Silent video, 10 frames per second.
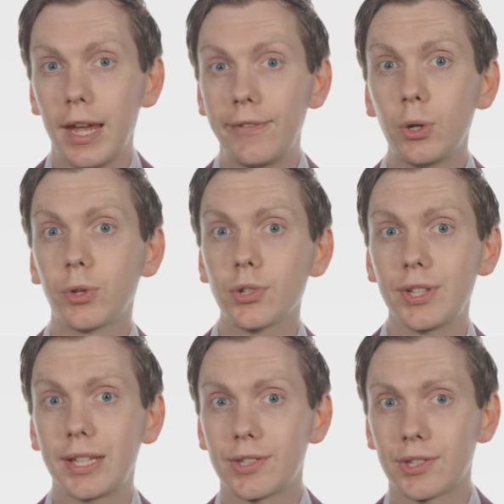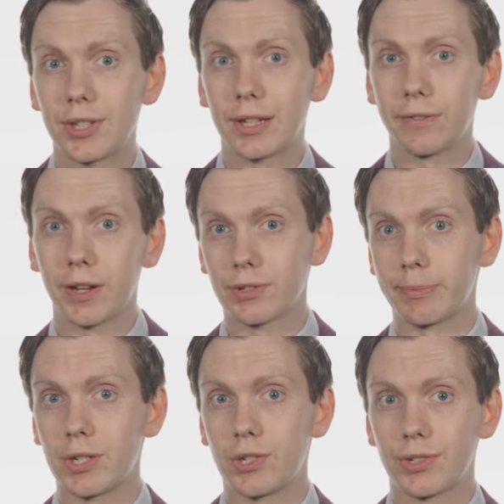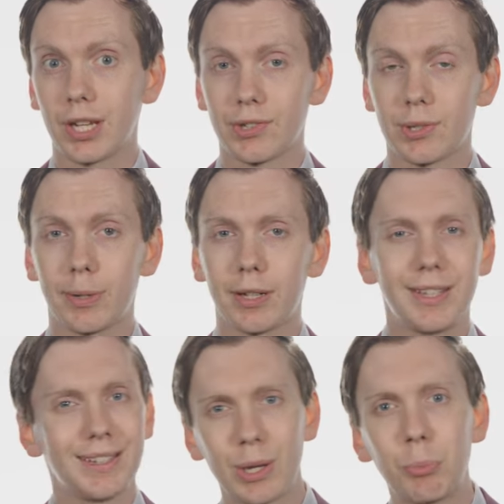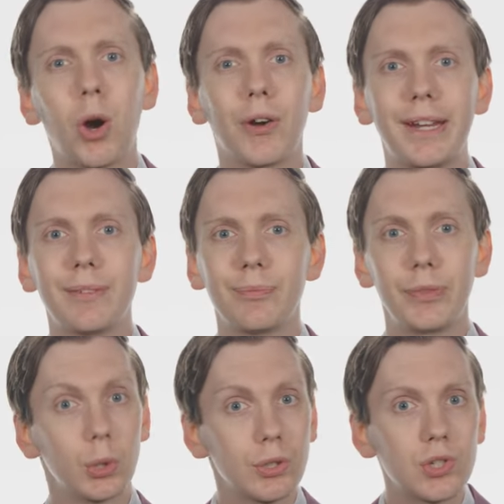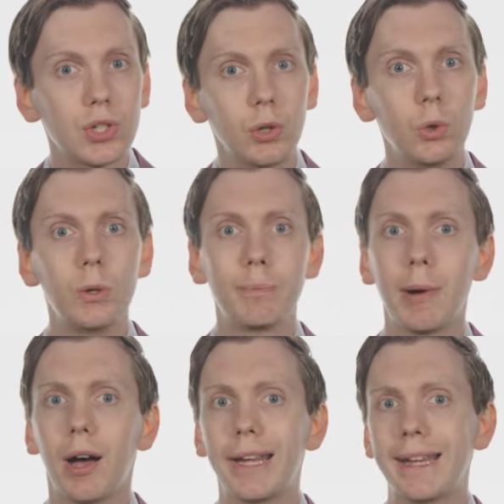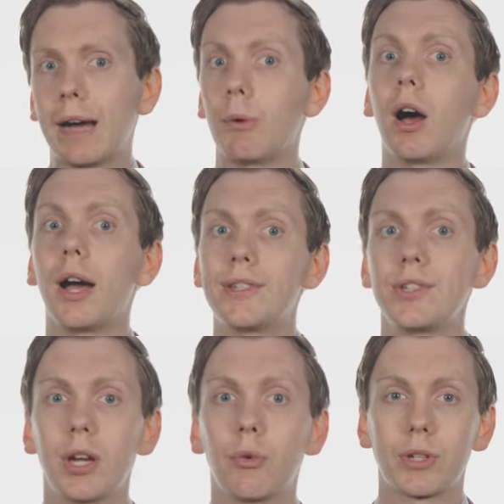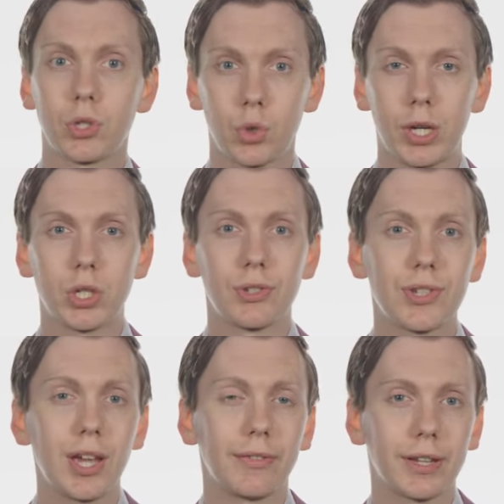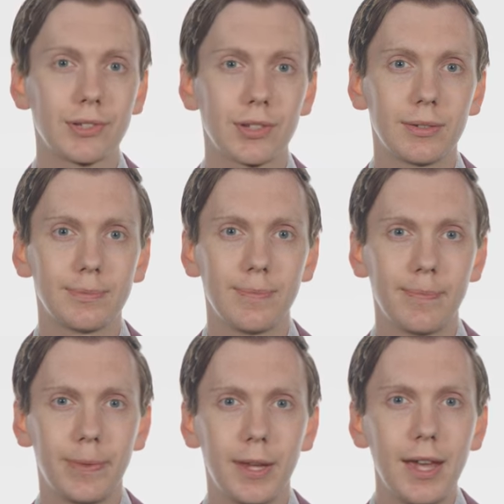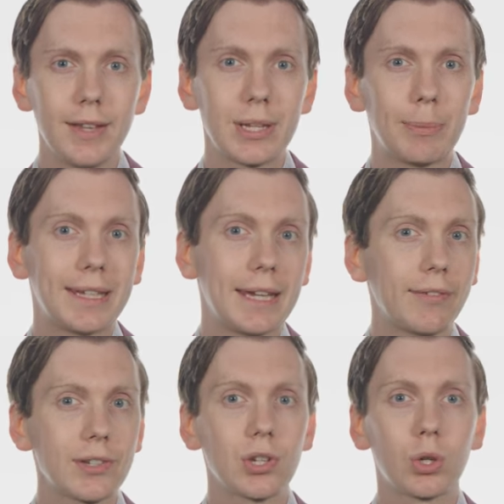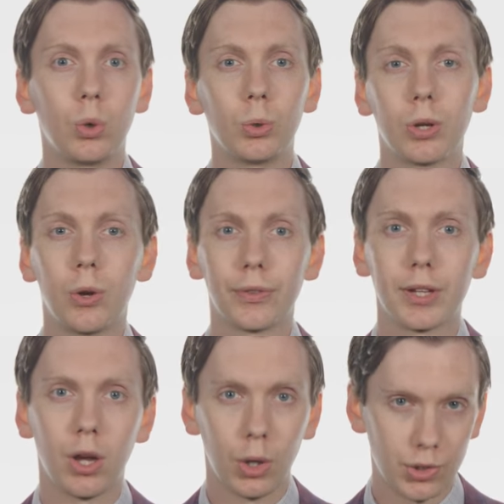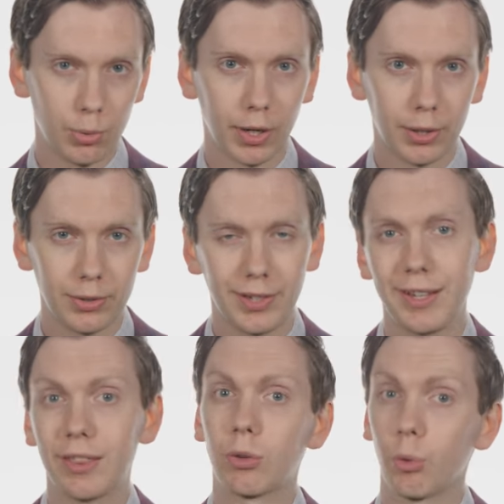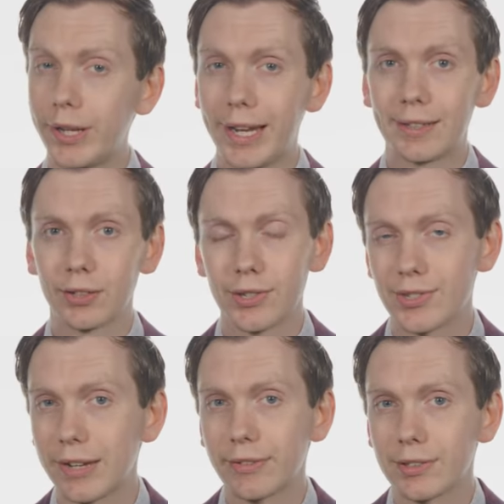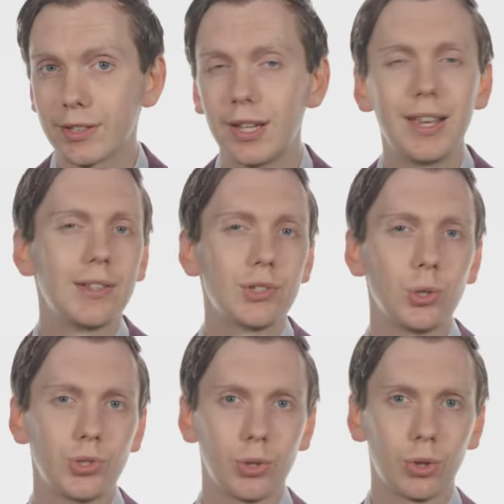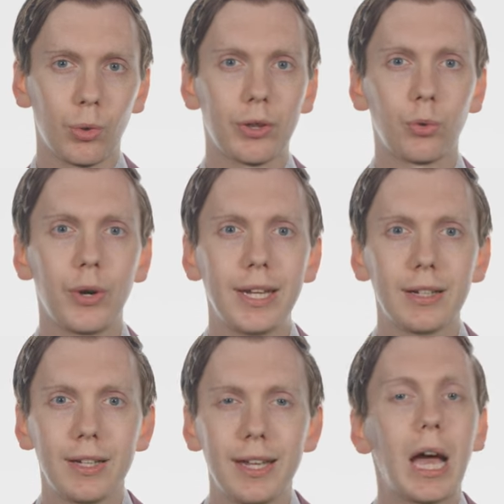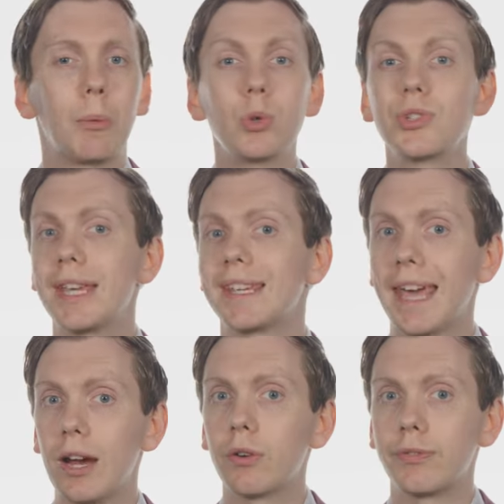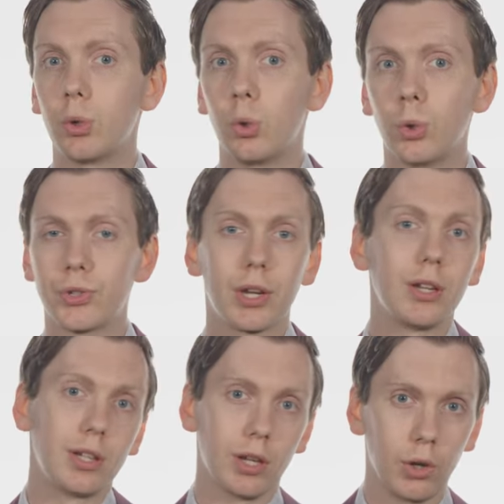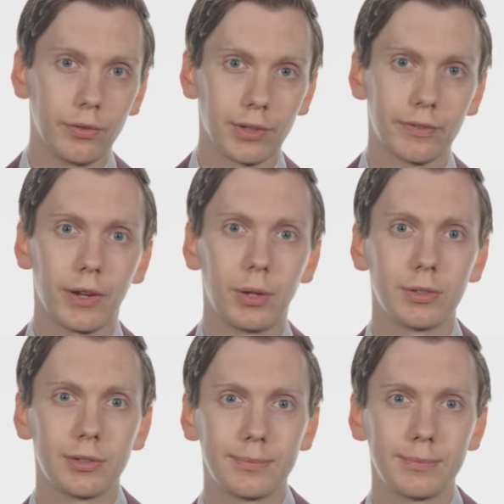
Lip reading: If you're not an existing First Formations customer, don't worry, you can still buy our ICO registration service. Simply give us a call on 020 3897 2233 and we'll take care of your order over the phone.